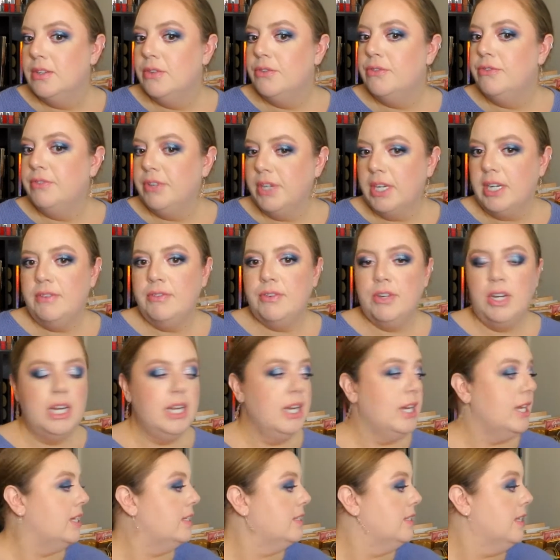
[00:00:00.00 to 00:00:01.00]
Very, very
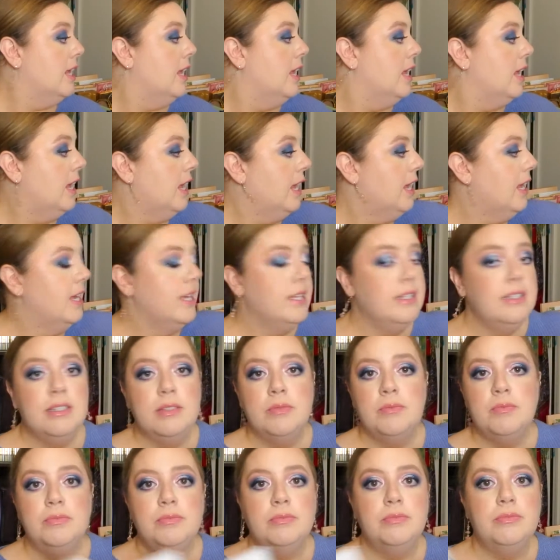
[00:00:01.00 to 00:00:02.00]
nice. And
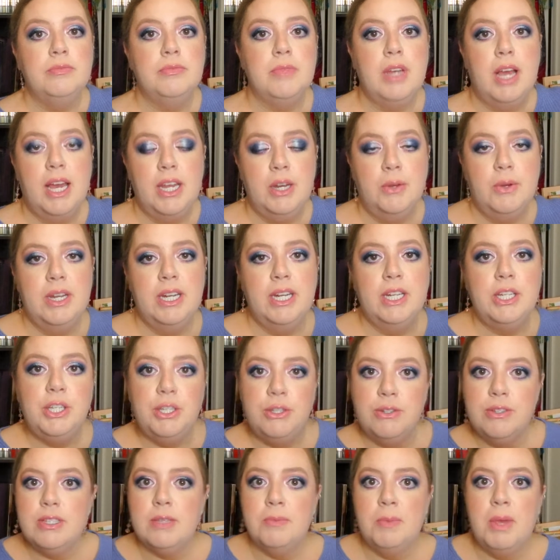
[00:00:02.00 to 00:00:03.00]
I know I didn't
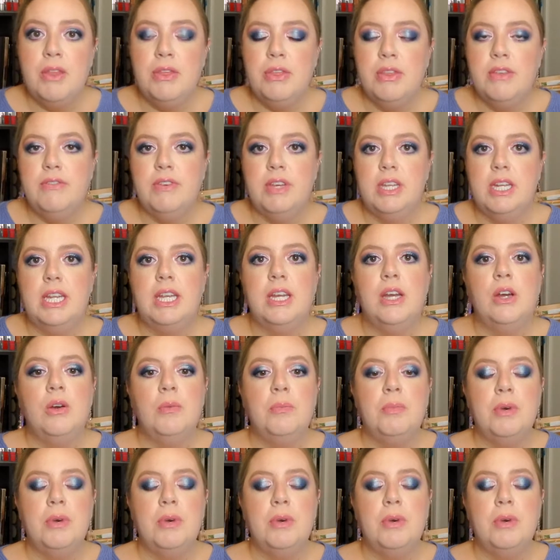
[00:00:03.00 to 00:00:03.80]
use them in the video,